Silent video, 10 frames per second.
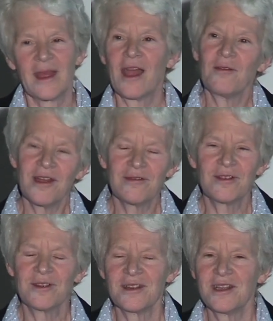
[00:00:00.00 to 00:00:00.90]

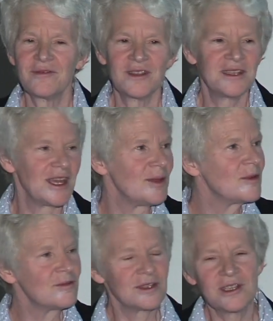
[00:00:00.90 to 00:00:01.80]
However, if the
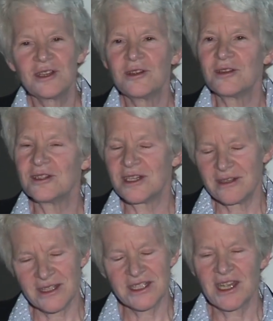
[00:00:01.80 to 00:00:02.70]
table were turned,
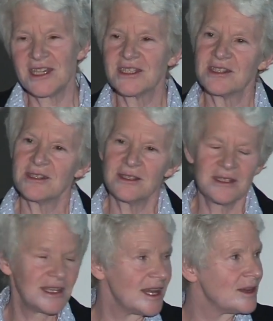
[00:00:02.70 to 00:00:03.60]
in this case
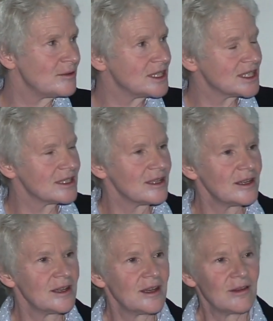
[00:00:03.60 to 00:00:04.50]
today it was
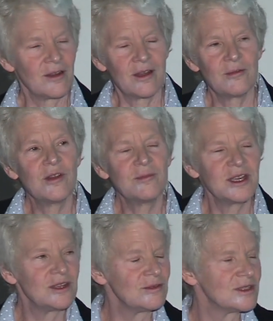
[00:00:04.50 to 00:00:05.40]
a
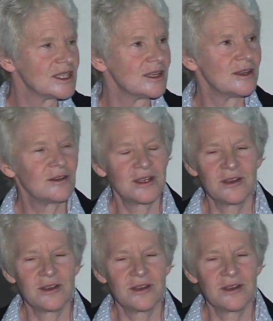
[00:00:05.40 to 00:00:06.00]
woman who was ill